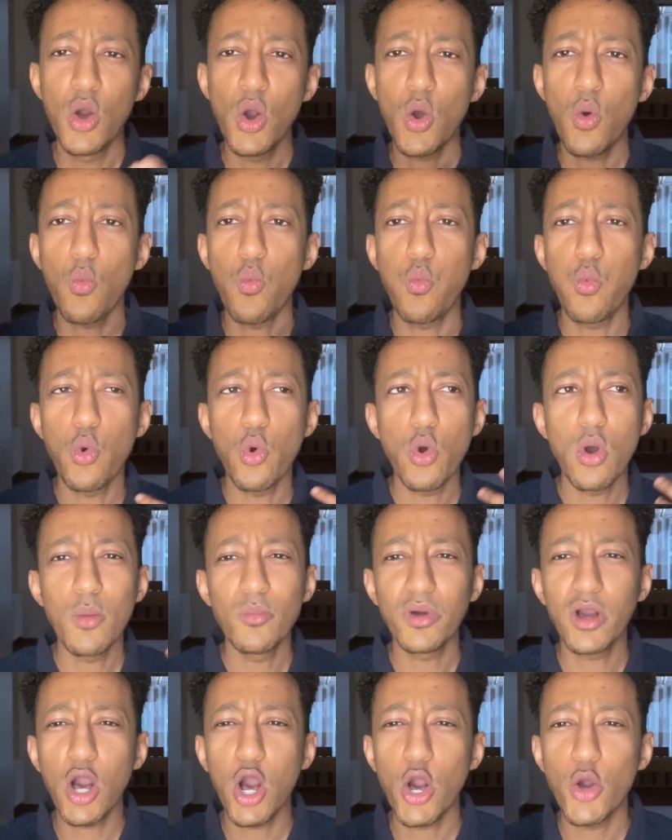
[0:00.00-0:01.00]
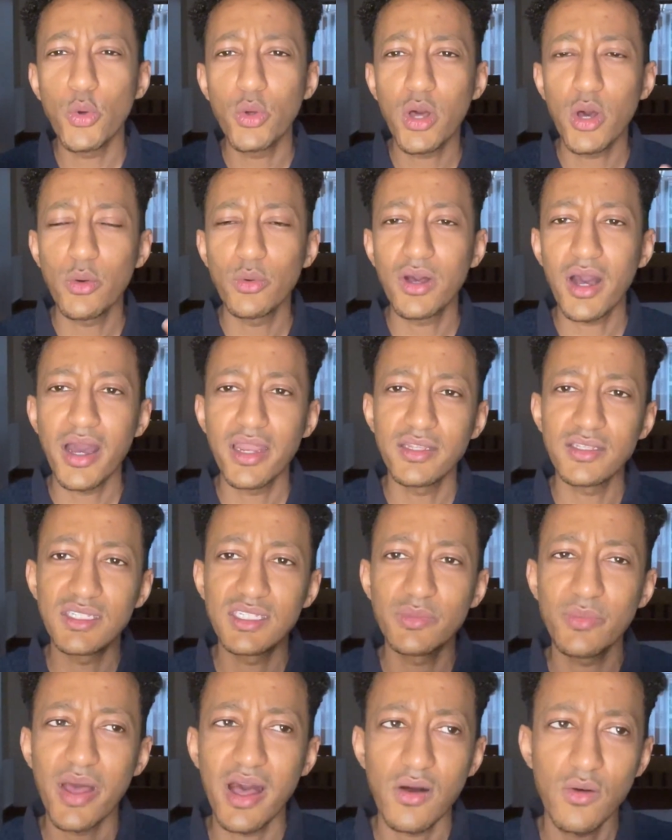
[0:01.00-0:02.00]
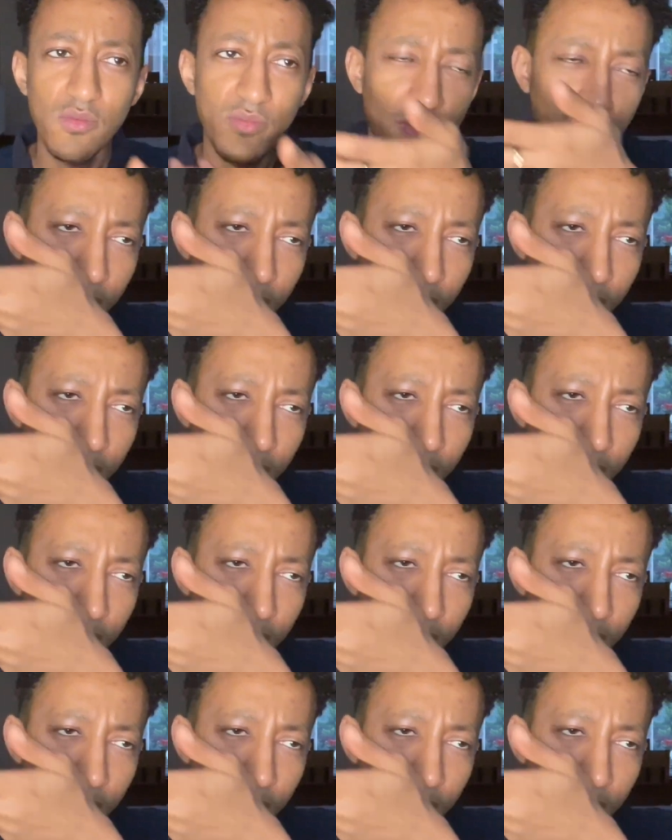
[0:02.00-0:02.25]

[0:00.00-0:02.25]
warm cocoa kind of smell.